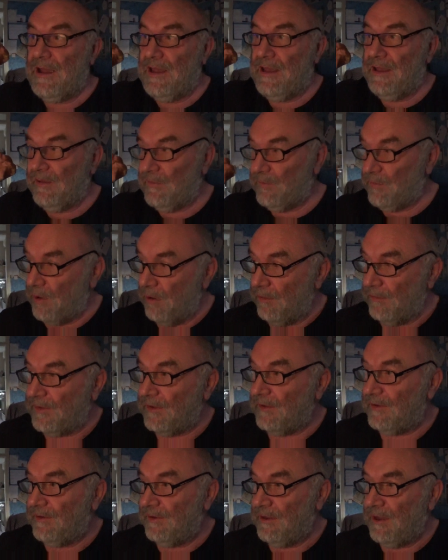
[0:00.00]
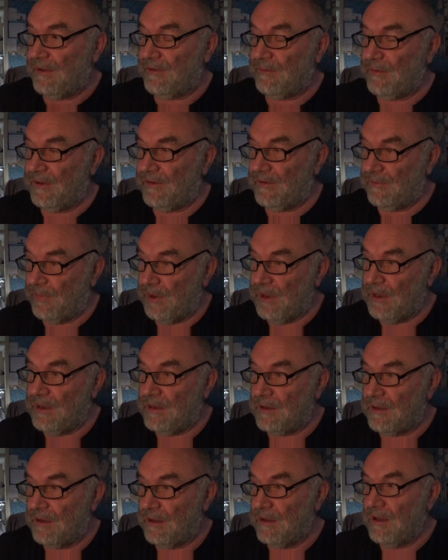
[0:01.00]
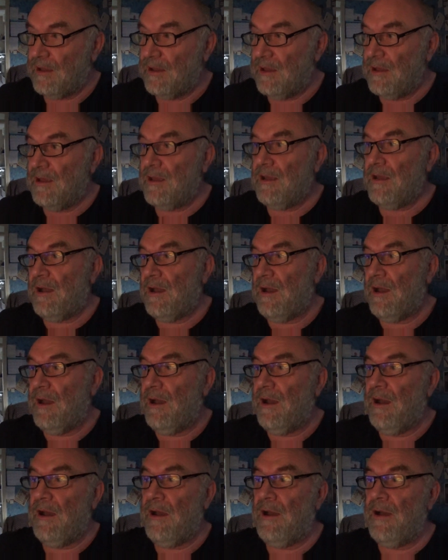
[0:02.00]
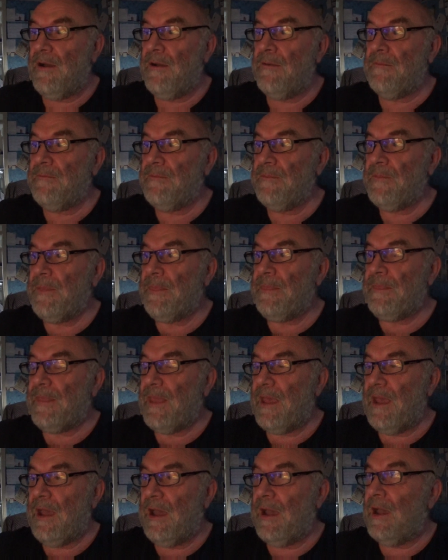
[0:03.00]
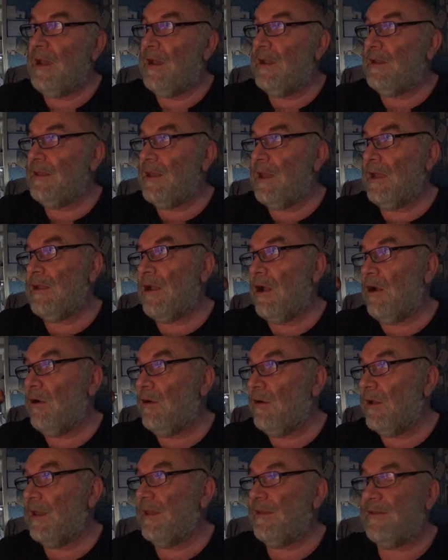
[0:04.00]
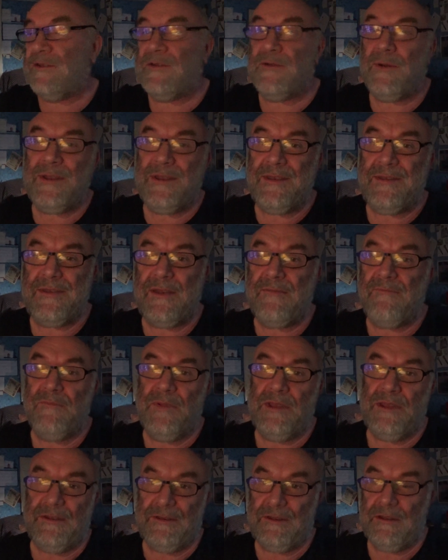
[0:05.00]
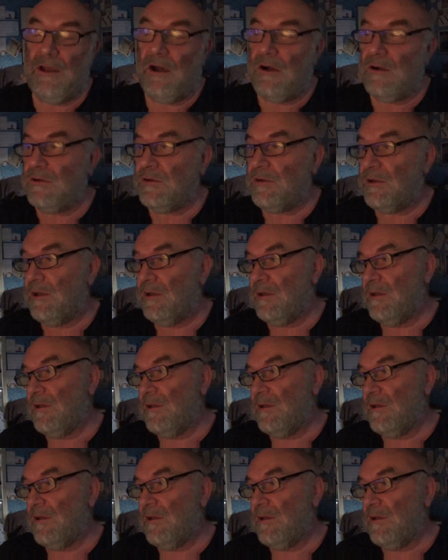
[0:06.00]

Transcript: It's processing as we speak, and then it's 27 minutes long.